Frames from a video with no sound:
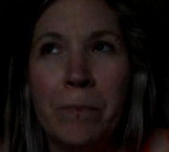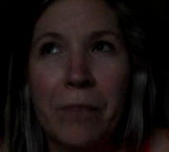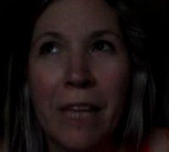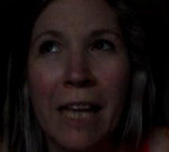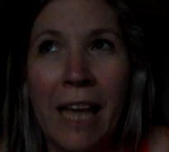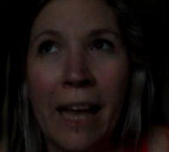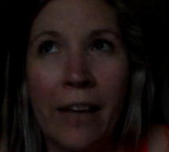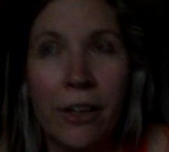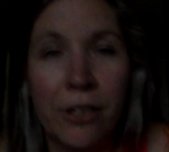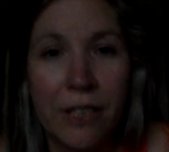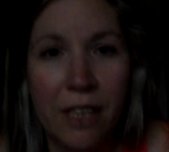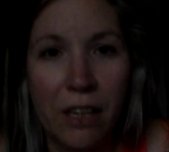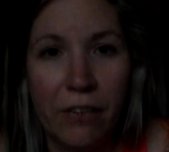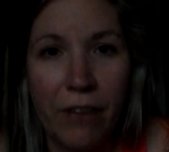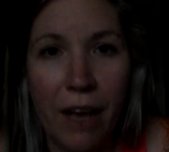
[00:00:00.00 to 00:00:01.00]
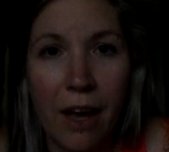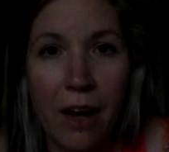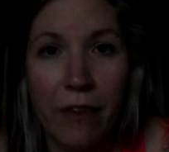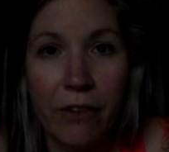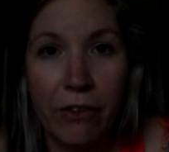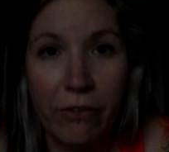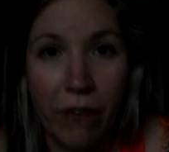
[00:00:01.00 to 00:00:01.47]
get yourself out
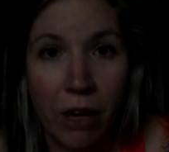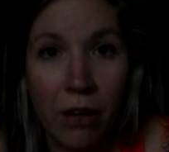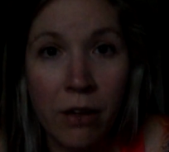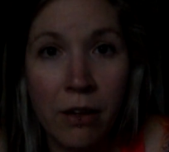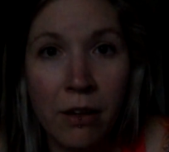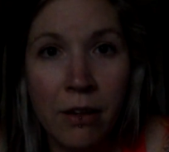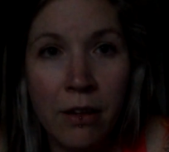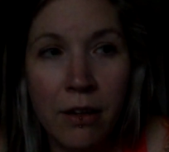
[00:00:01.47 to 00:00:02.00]
of a funk.